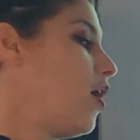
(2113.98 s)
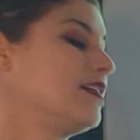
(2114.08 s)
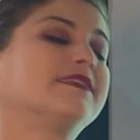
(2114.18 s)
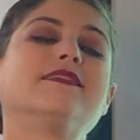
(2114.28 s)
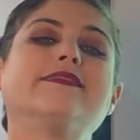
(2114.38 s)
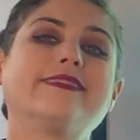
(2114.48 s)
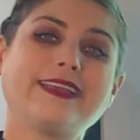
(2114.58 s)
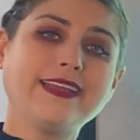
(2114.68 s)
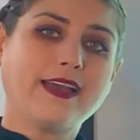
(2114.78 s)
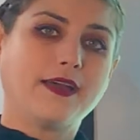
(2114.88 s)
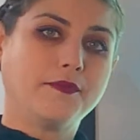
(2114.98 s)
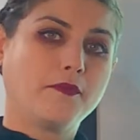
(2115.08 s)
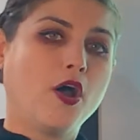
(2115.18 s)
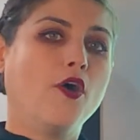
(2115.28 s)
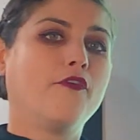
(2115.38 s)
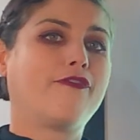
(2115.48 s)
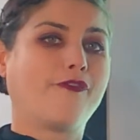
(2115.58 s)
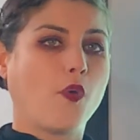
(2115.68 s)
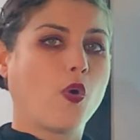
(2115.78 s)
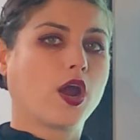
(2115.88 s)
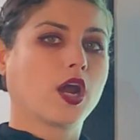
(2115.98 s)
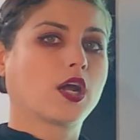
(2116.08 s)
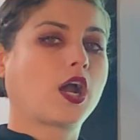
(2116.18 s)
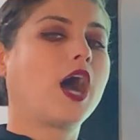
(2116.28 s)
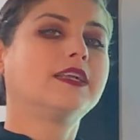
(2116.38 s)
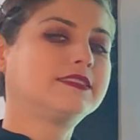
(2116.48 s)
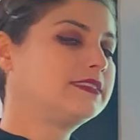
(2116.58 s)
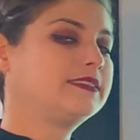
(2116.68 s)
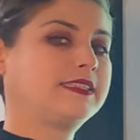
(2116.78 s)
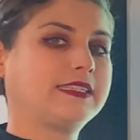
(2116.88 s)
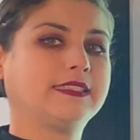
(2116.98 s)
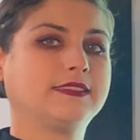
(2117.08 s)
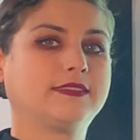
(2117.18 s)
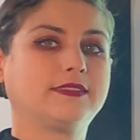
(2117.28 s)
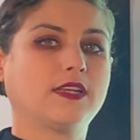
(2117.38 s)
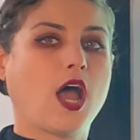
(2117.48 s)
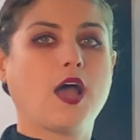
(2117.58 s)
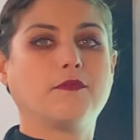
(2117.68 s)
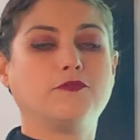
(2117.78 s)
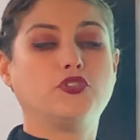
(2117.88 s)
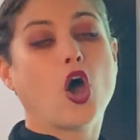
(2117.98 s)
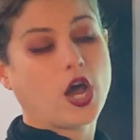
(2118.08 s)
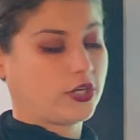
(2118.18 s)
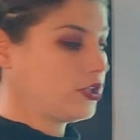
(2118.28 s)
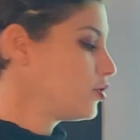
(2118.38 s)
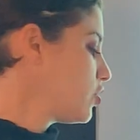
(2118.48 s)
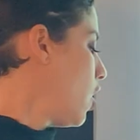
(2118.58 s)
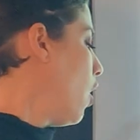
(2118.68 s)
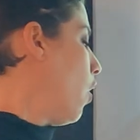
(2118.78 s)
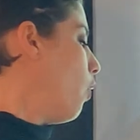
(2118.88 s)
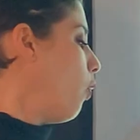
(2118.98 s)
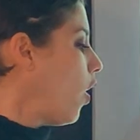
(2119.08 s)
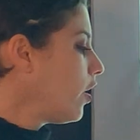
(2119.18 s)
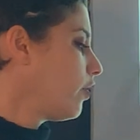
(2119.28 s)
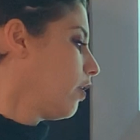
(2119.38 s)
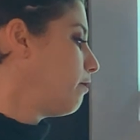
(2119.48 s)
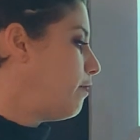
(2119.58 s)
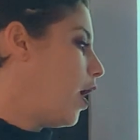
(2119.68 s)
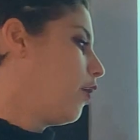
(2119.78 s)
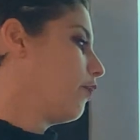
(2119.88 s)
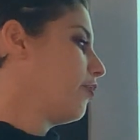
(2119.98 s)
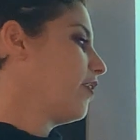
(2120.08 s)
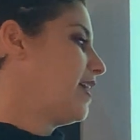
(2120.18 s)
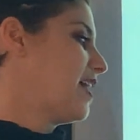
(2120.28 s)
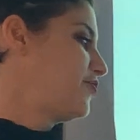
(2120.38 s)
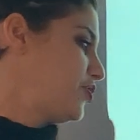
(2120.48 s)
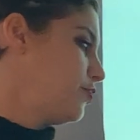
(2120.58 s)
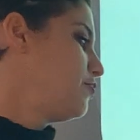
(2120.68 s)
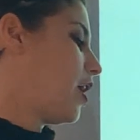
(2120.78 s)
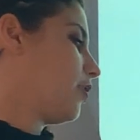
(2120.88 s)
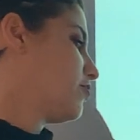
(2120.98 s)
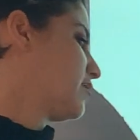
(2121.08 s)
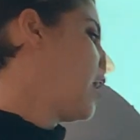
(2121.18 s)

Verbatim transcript: mausoleum for Constantine's um, daughters, one or both. He had two daughters,